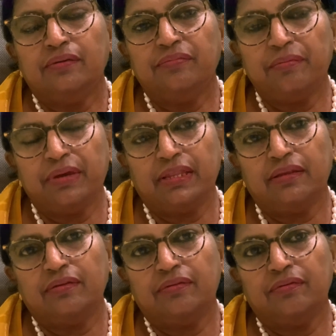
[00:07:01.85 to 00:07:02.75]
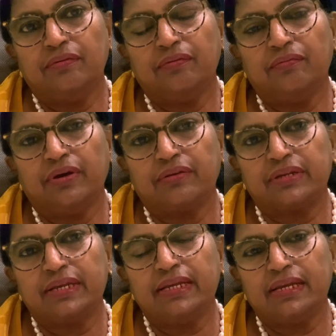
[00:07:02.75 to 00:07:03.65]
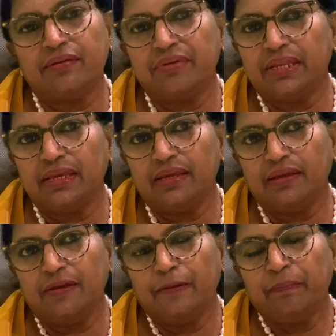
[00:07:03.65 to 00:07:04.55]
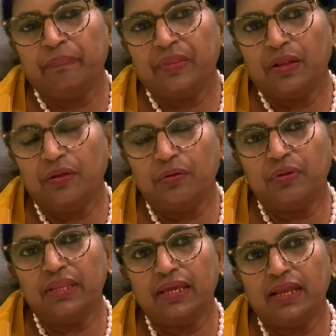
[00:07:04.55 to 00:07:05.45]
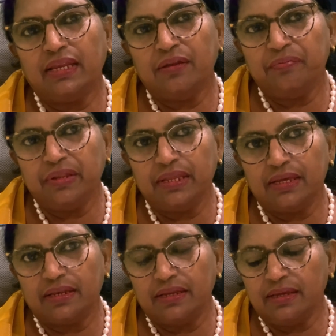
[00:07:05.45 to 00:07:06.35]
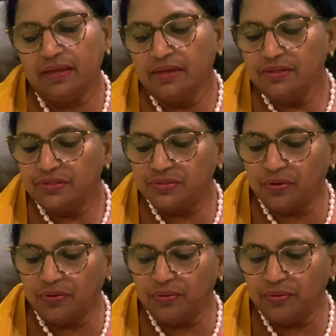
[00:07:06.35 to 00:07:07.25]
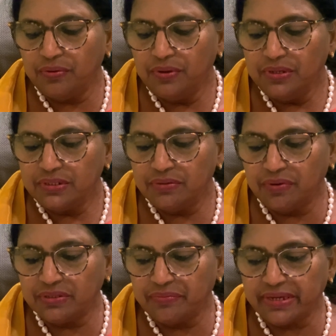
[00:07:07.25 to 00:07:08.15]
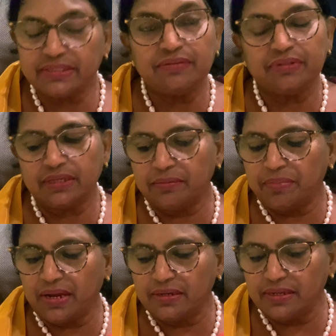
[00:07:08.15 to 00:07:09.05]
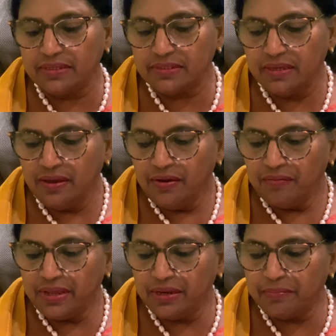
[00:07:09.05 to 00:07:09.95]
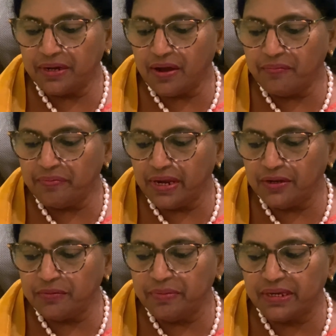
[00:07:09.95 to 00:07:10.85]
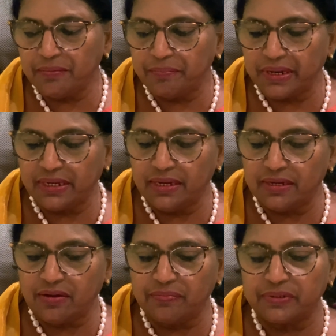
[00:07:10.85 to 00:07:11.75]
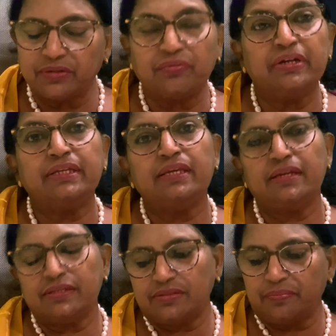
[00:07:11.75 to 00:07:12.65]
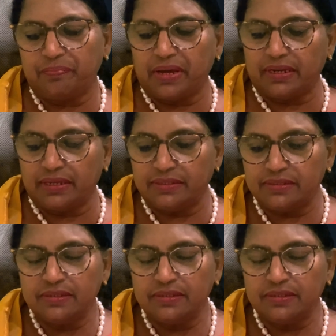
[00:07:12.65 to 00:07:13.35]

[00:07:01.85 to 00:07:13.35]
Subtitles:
women, were treated very lowly and inferiorly. So she was vexed with her barrenness when Rebecca failed to become pregnant after 20 years of marriage.